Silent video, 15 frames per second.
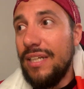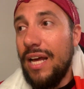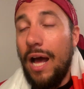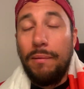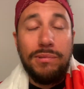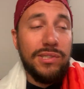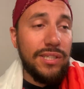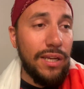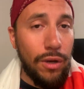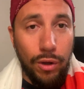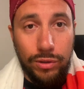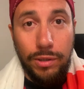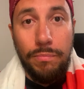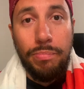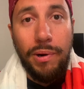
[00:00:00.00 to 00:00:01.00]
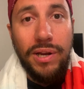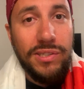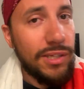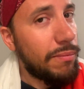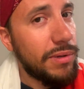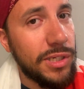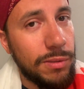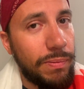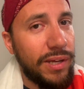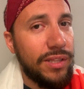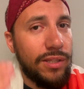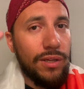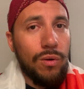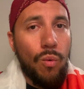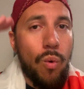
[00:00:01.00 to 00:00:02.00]
I'm still not impressed. I'm
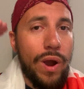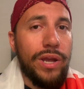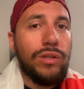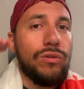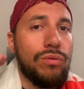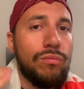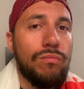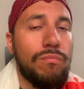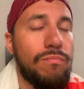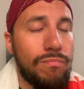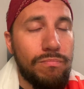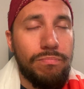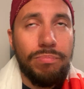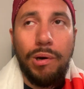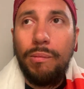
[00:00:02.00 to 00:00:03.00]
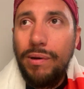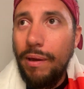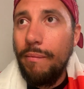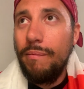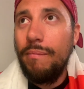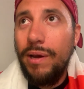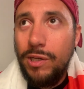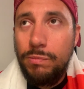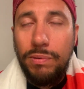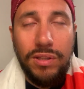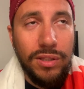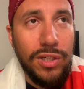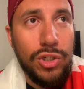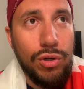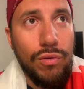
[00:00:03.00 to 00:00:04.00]
expecting way too. Probably, I mean, my
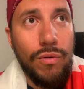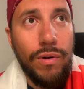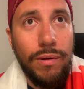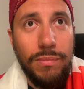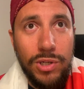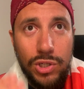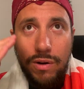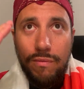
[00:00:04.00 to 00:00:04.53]
expectation on Rebic